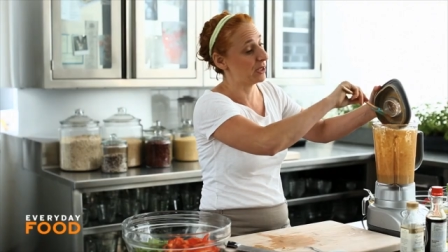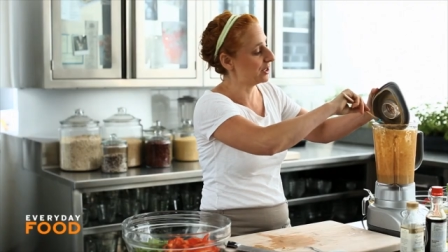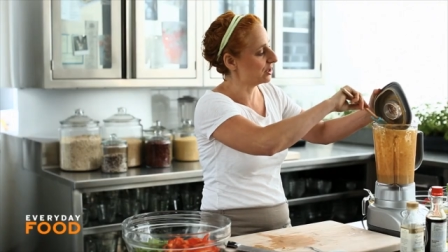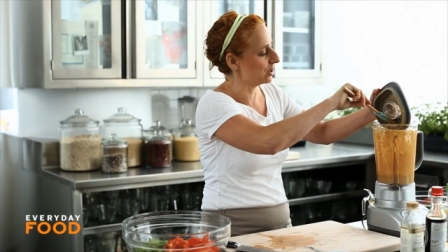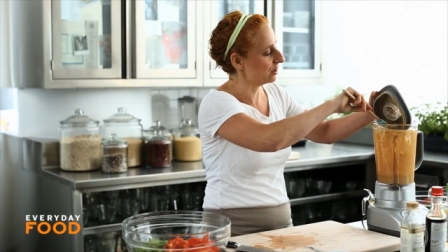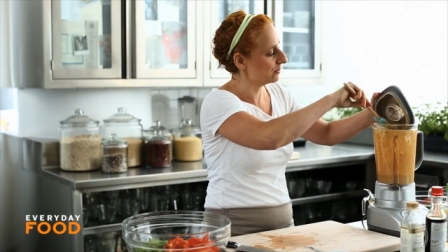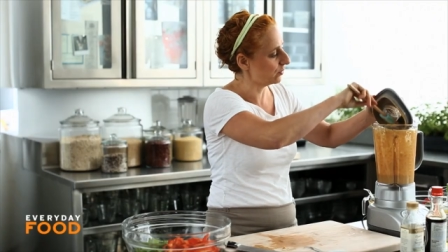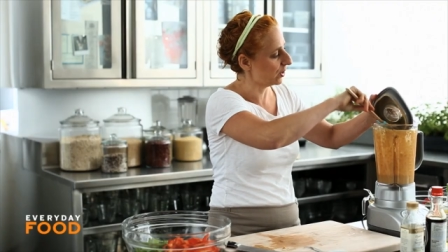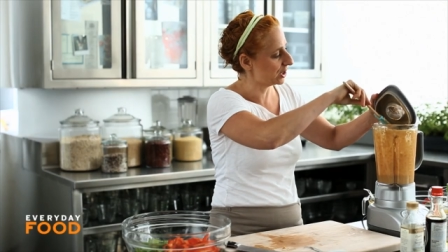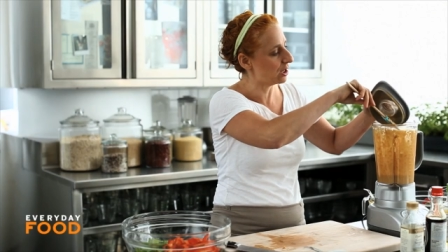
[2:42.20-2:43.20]
blender.
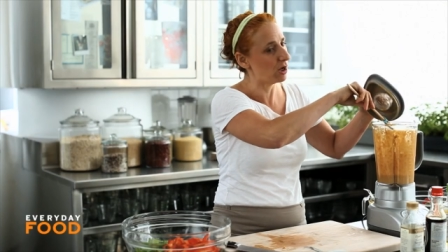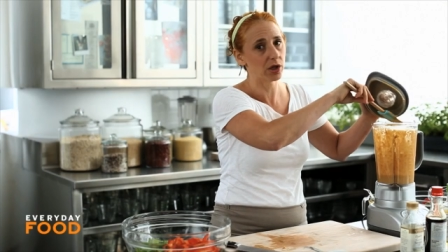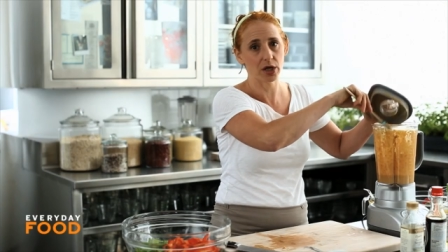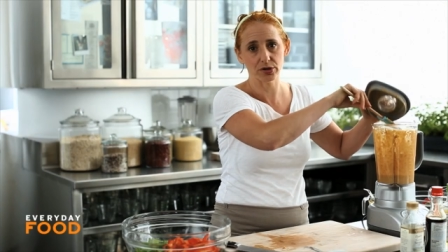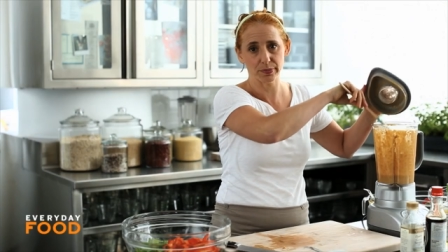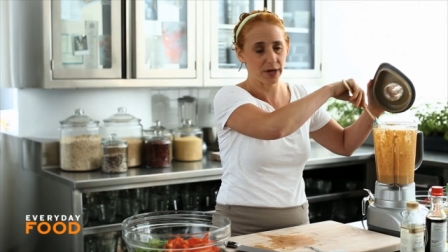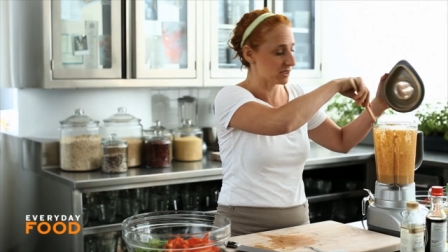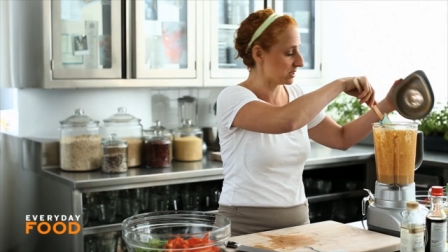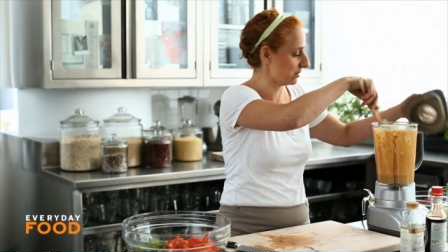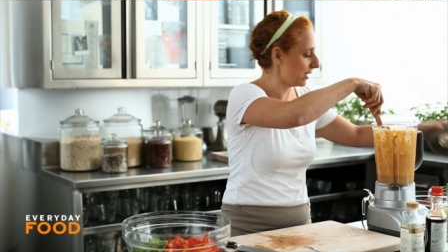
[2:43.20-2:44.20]
You want it all on your pasta,